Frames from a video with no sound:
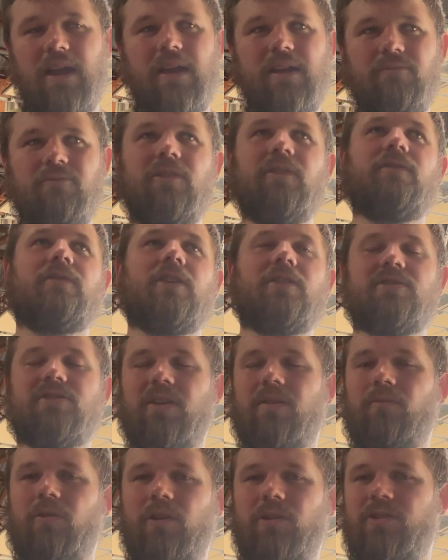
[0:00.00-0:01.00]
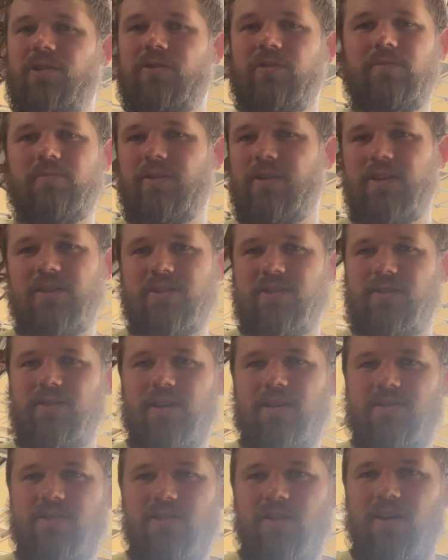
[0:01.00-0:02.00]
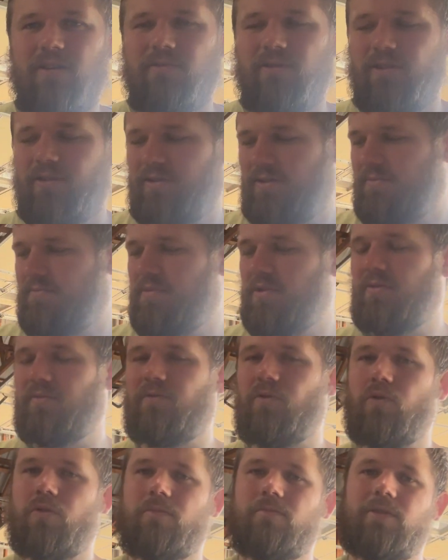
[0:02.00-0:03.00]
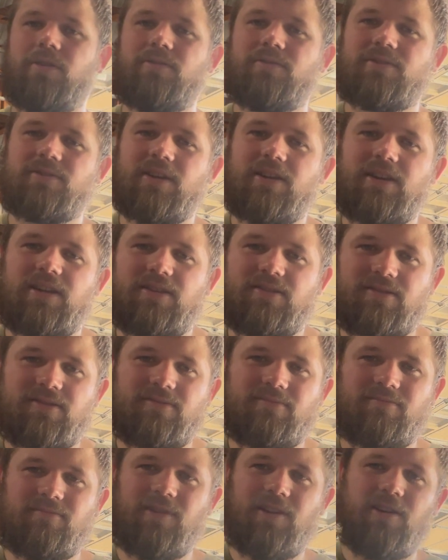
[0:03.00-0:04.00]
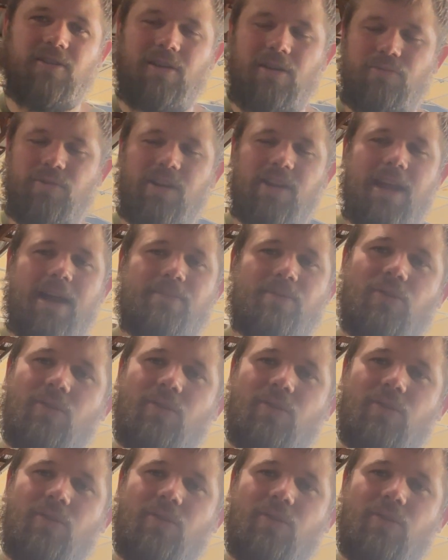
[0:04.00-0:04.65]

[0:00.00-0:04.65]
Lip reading: we've done some work to it, but it's not really built for a boost. It needs, I want to gap the